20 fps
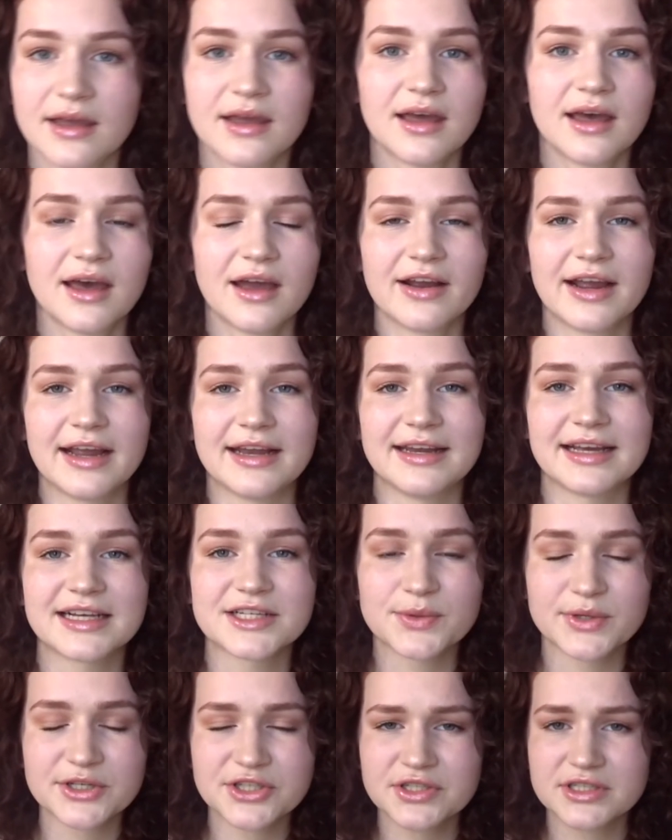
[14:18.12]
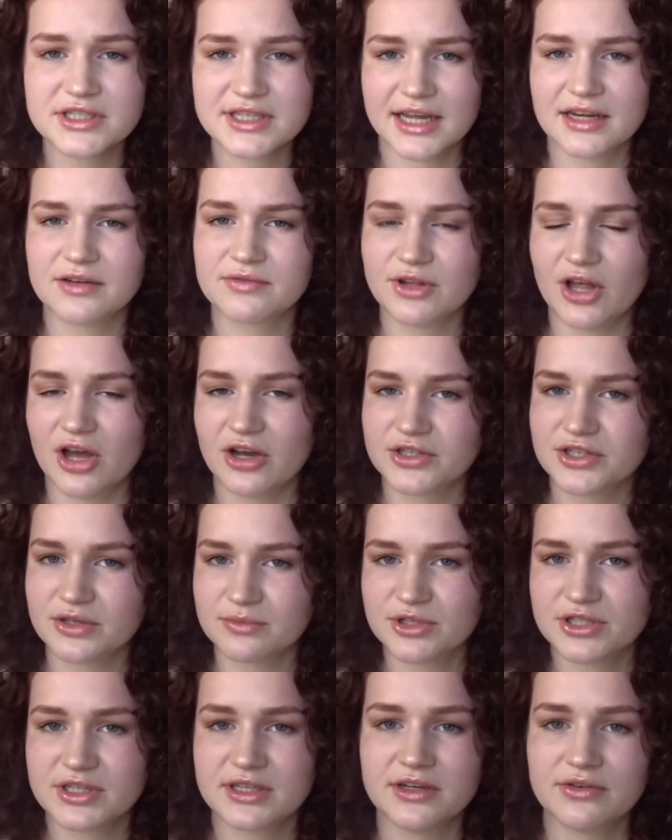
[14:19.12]
All right, next question is kind of long, so
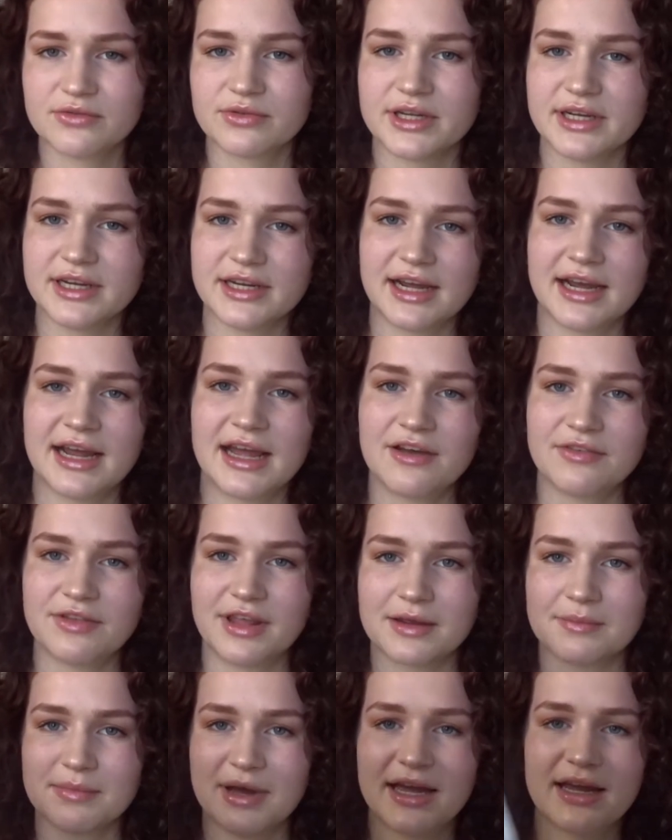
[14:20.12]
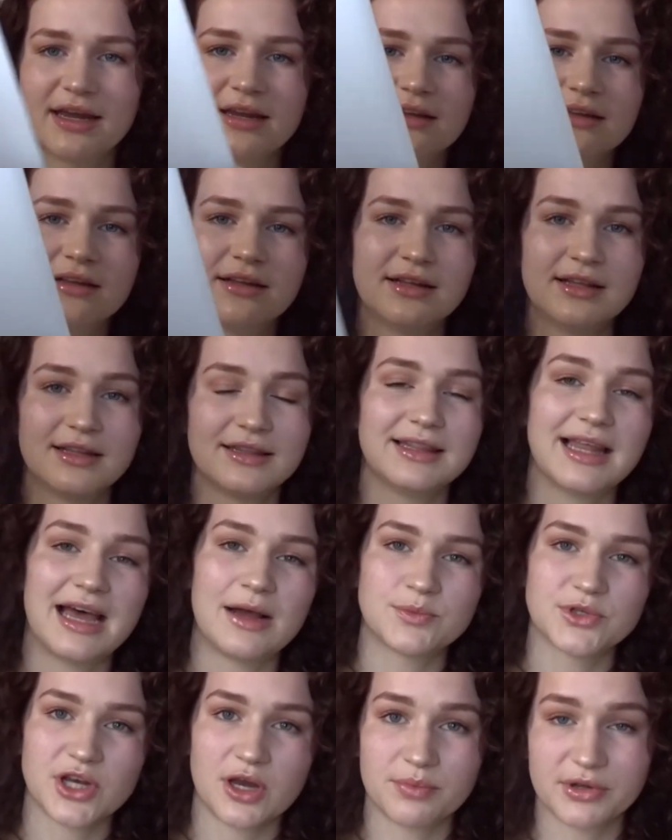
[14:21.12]
I'm just gonna read it. I have like my
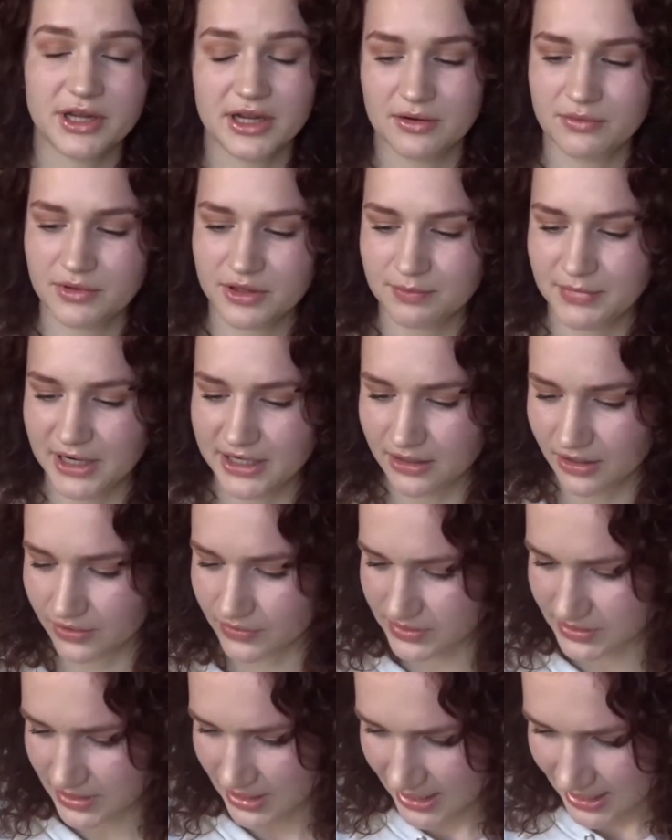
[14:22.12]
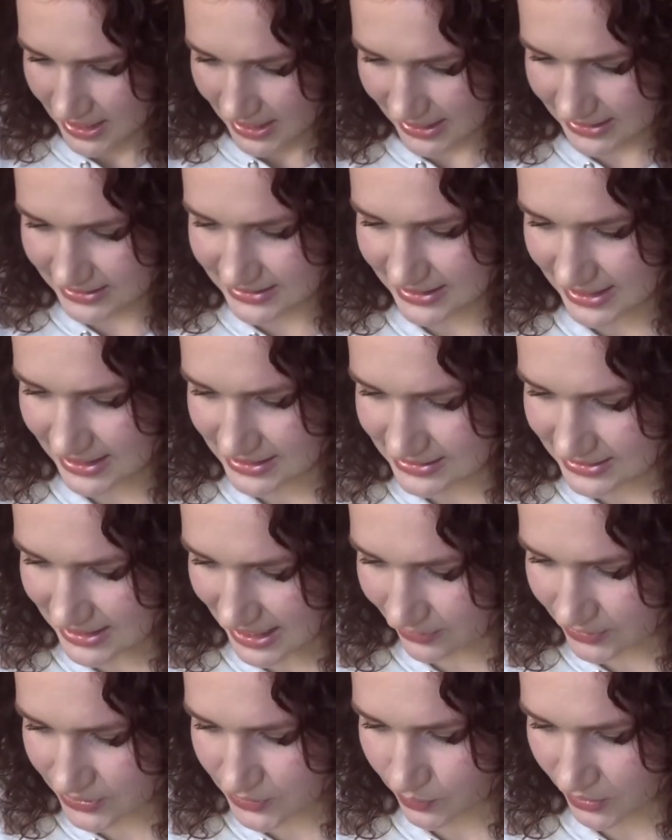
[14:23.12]
laptop here with my notes. It says,
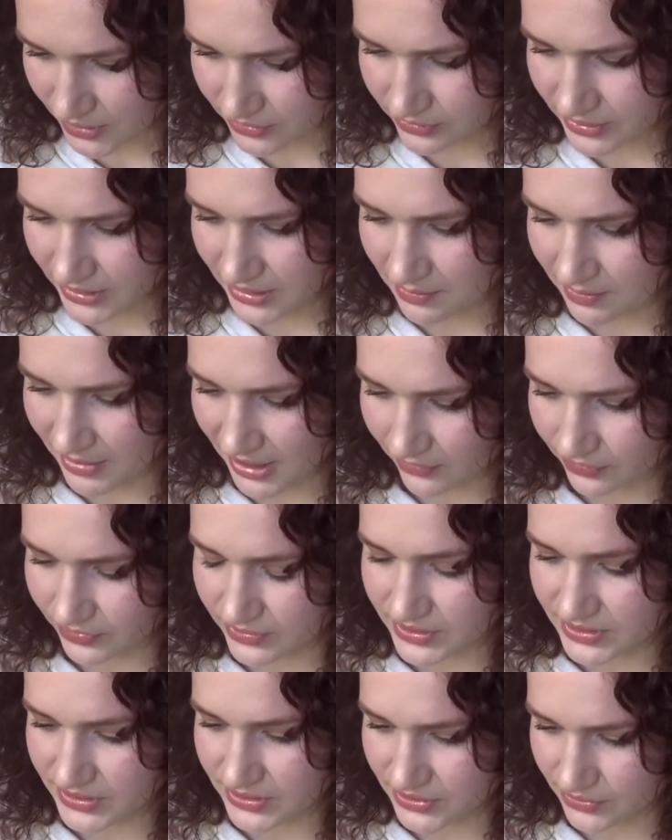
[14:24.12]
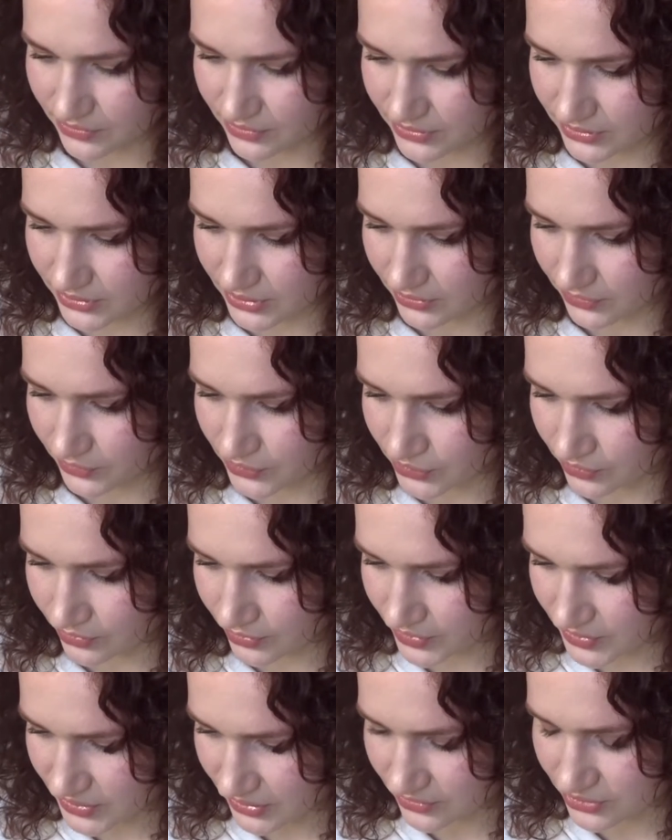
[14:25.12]
I was wondering about the student
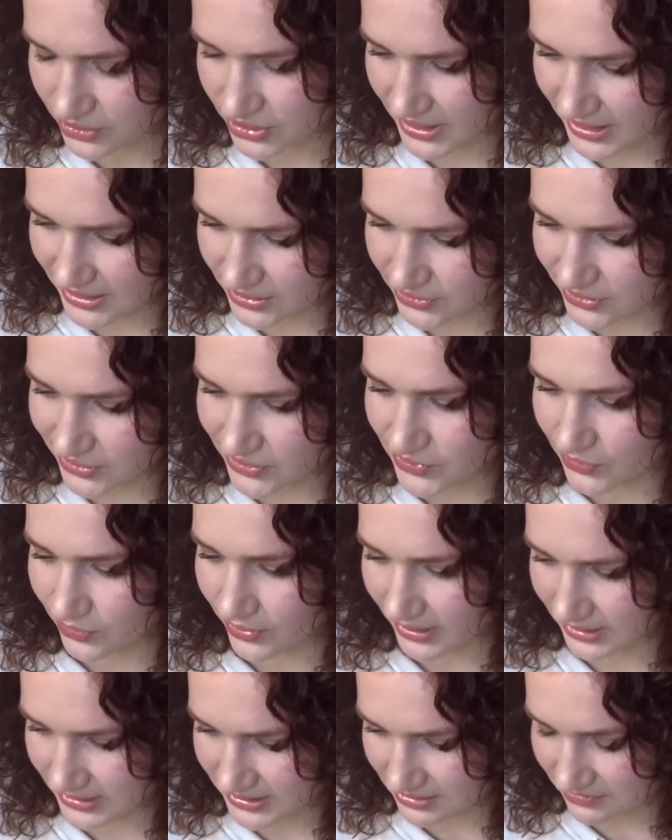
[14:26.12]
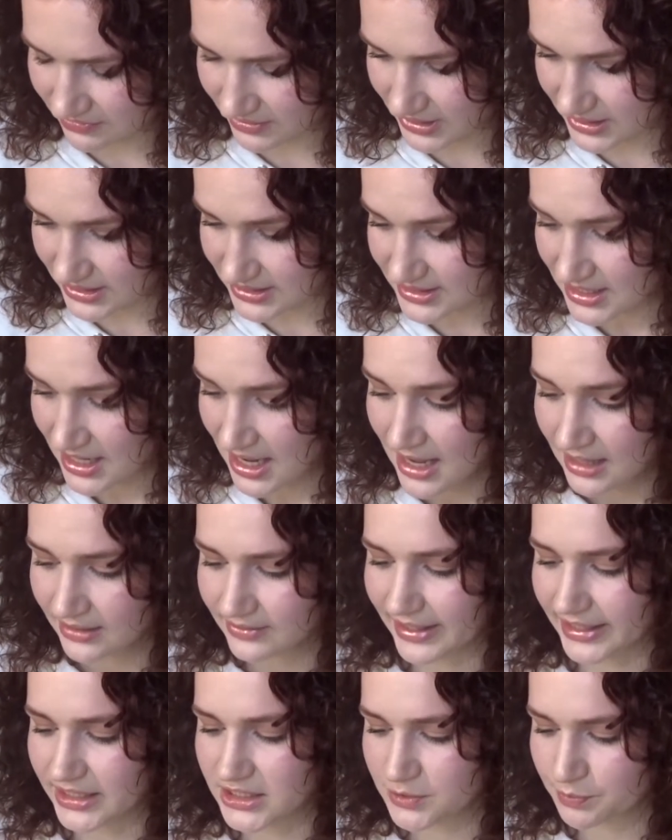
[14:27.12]
cultural associations or activities
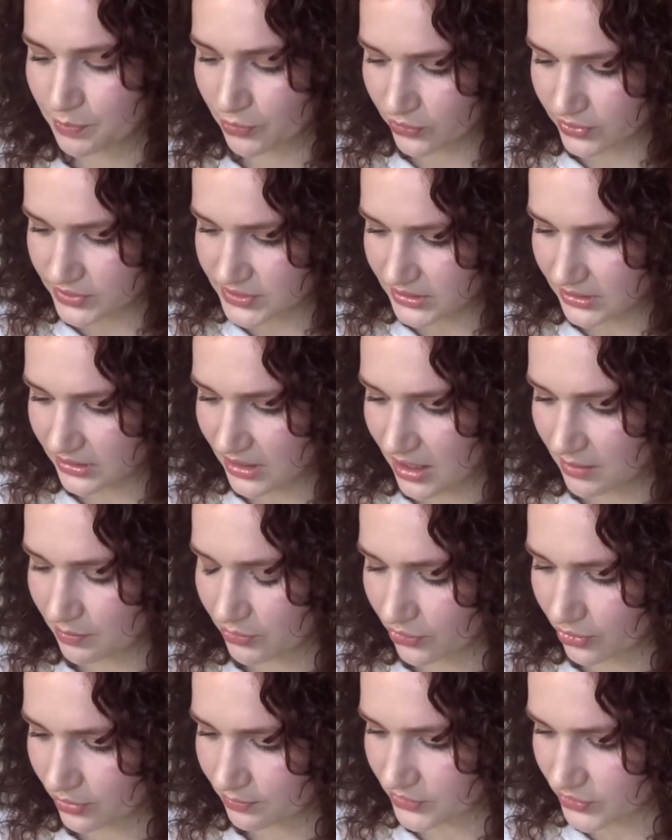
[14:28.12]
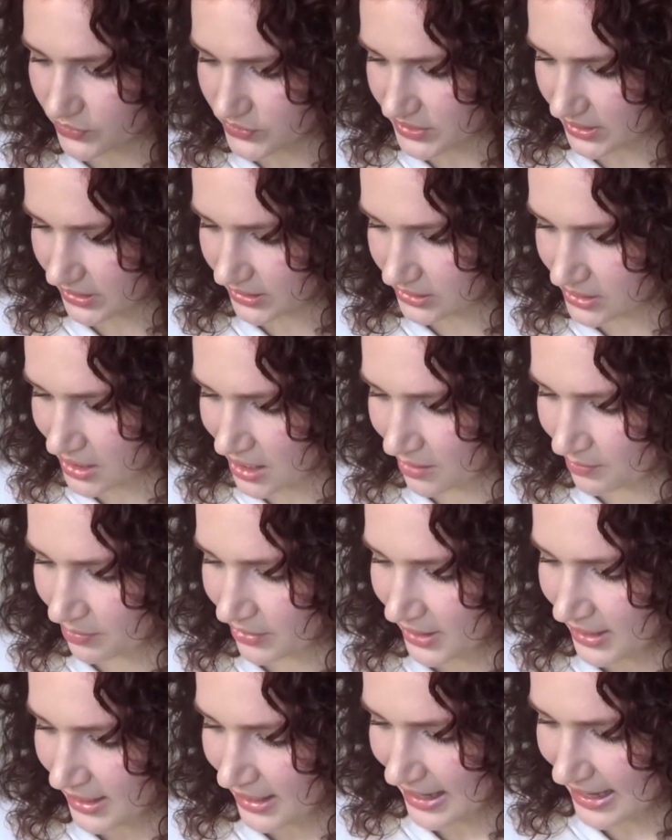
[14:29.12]
like sports club or music
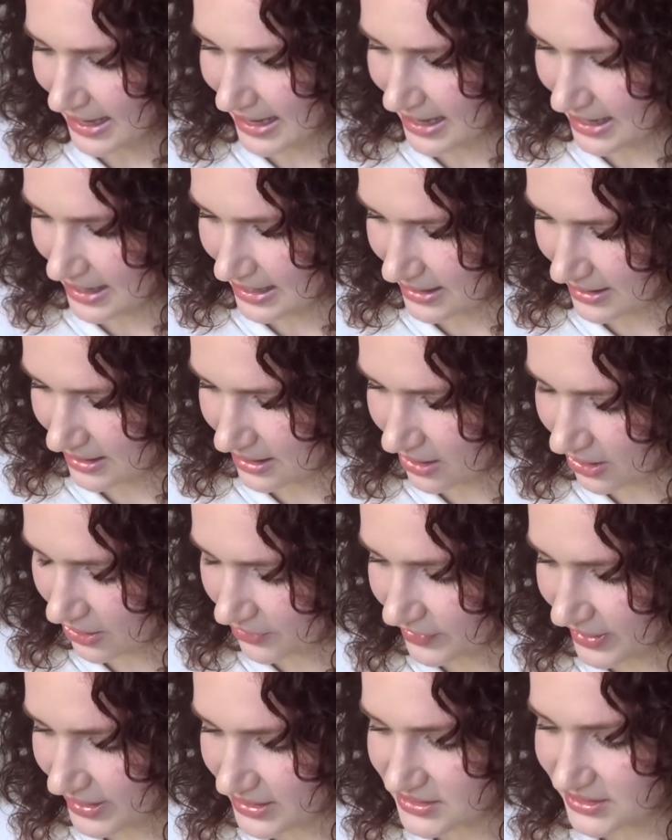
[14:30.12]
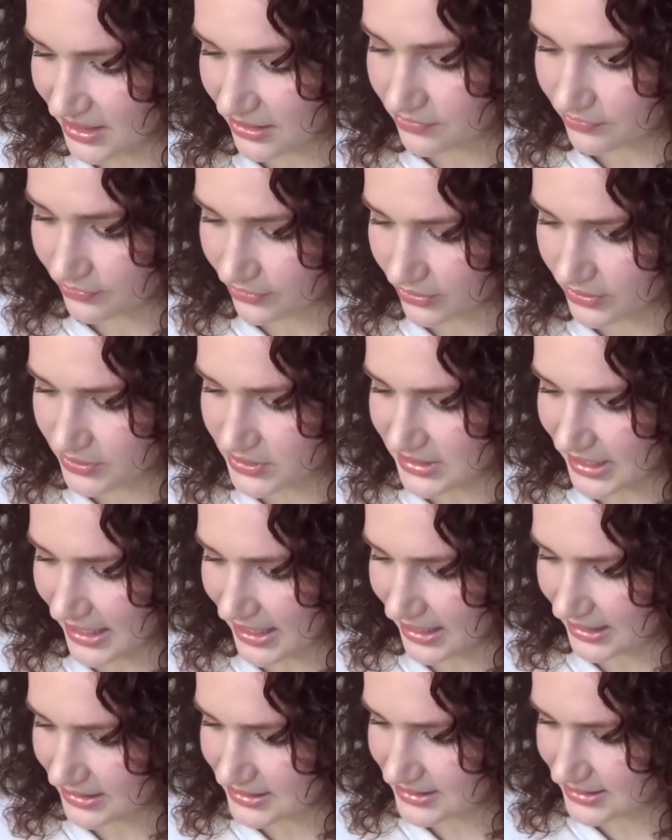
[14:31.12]
club uh, are they as diverse
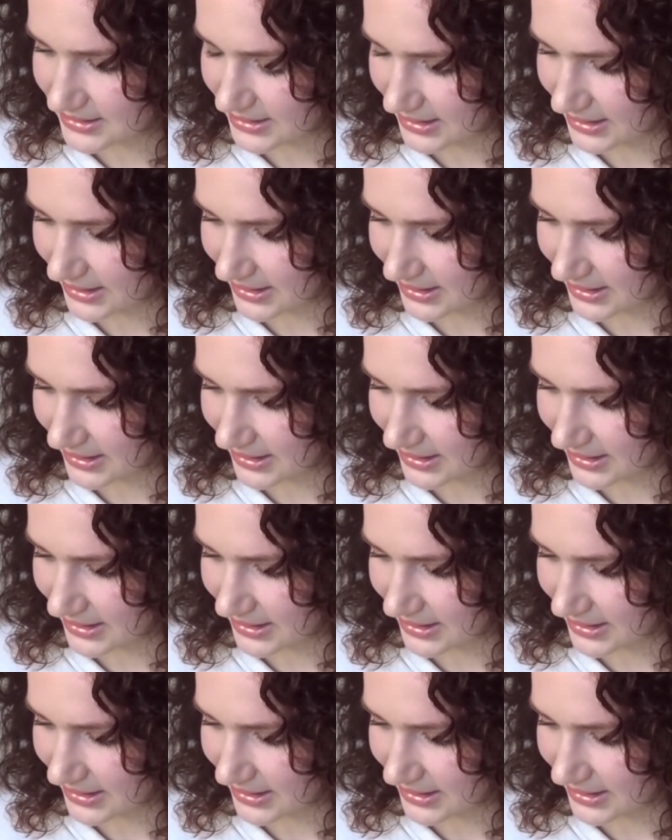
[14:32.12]
as